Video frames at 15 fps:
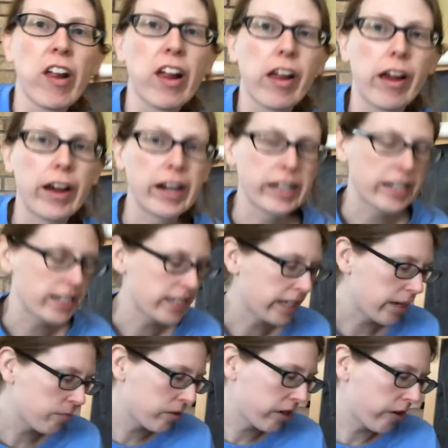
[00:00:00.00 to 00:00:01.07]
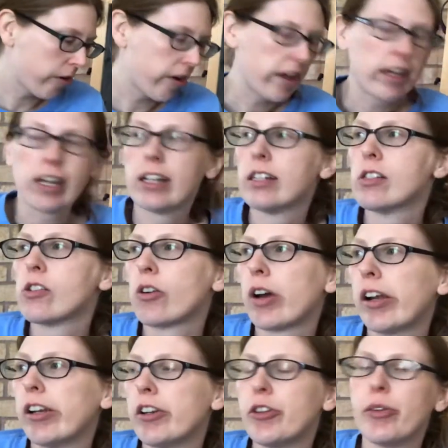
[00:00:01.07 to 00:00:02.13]
Alright guys, I'm going to go ahead and try
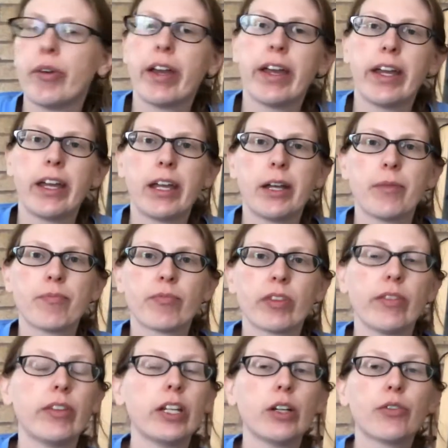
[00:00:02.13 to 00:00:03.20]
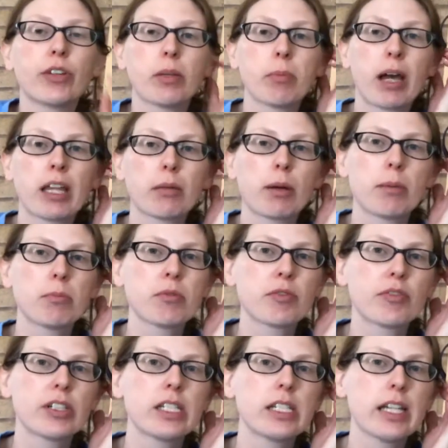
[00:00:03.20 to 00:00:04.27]
to do a video for the math problems for
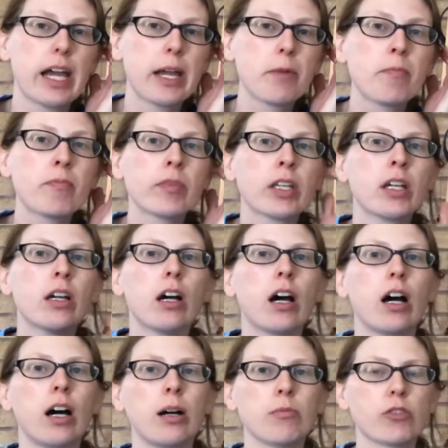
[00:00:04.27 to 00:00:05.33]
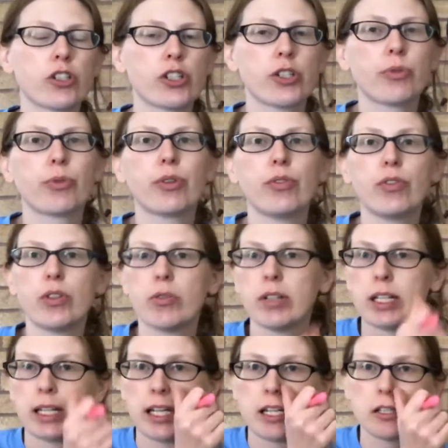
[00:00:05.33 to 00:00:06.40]
today, just to review it in
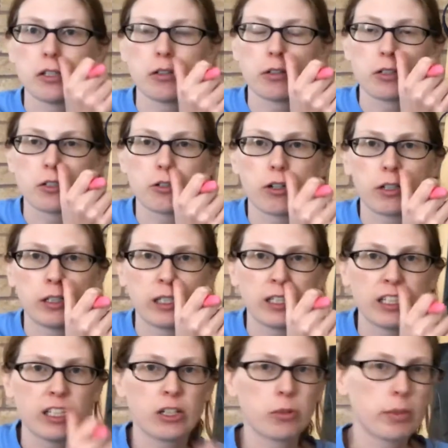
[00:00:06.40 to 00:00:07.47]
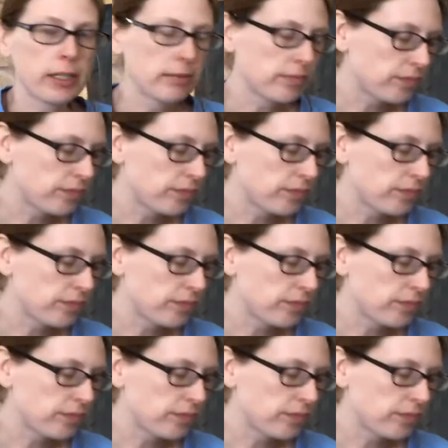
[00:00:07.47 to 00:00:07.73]
case you're struggling a little bit.